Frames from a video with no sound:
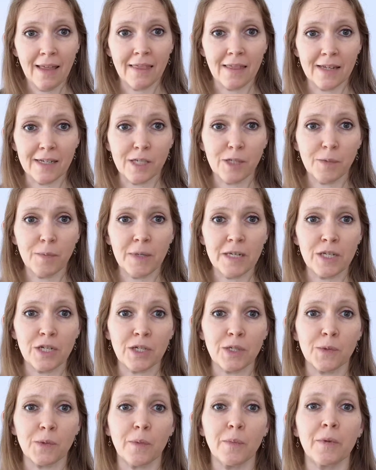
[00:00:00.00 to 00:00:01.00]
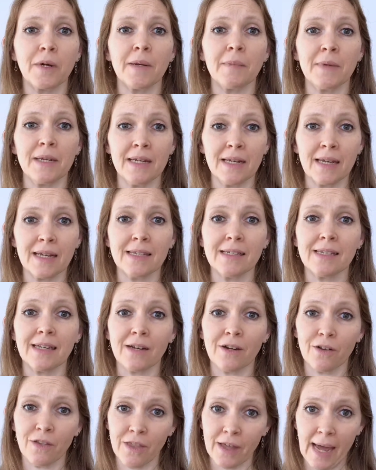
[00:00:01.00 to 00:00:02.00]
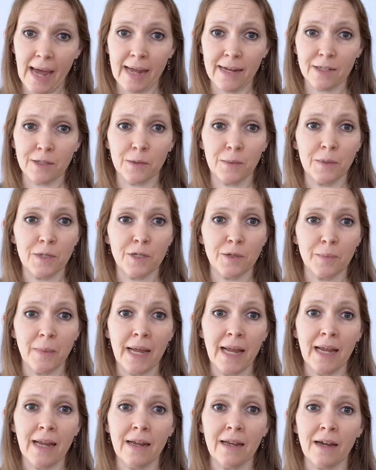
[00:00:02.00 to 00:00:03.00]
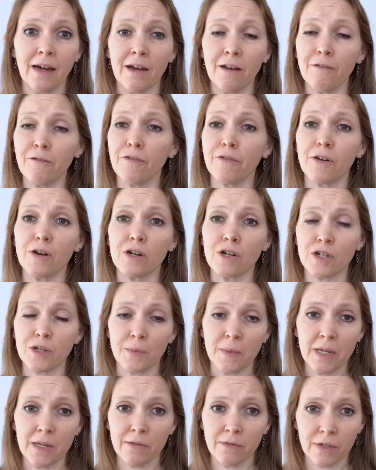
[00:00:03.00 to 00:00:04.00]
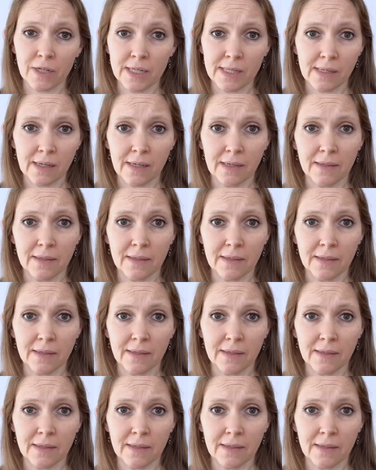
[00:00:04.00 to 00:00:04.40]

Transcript: thy speeches will bring me to consider that which may unfurnish me of reason.